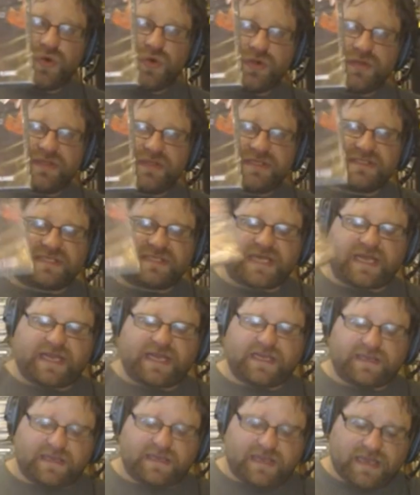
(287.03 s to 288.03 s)
this
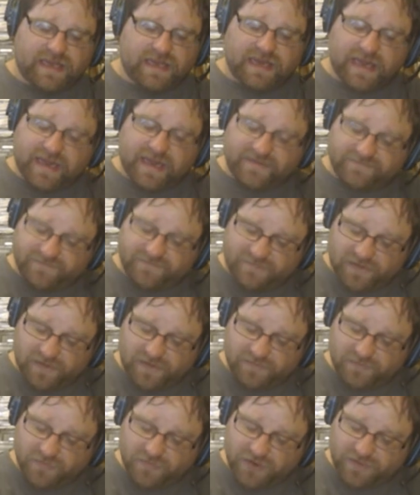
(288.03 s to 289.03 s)
I got
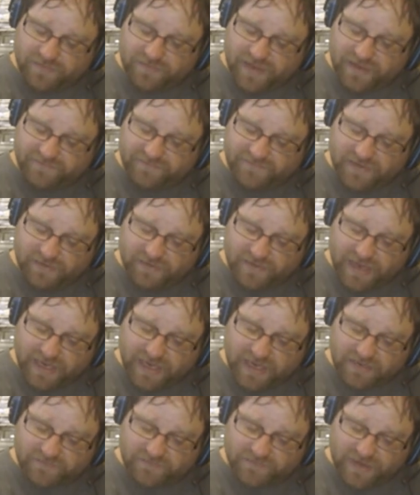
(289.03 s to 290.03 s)
from one of my
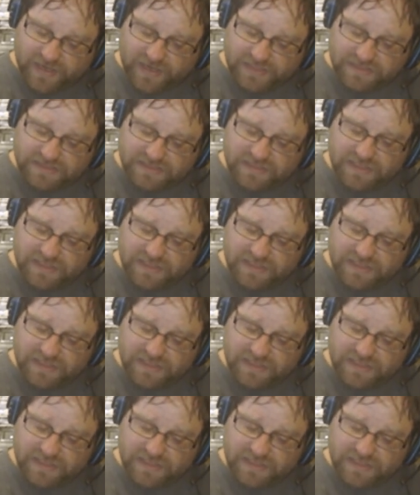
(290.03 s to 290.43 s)
filmmaking friends,